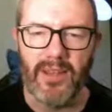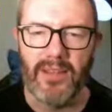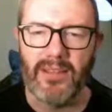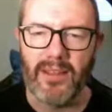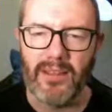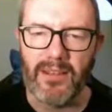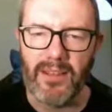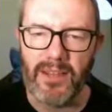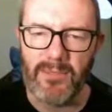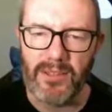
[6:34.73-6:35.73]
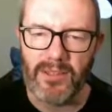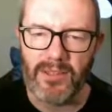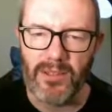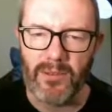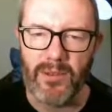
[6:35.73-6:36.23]
telling the keeper to
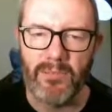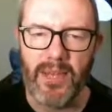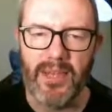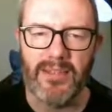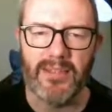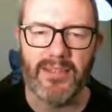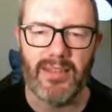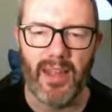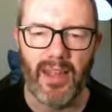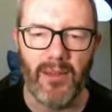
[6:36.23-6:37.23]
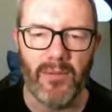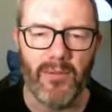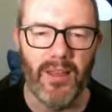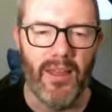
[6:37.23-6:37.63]
slow the pace down,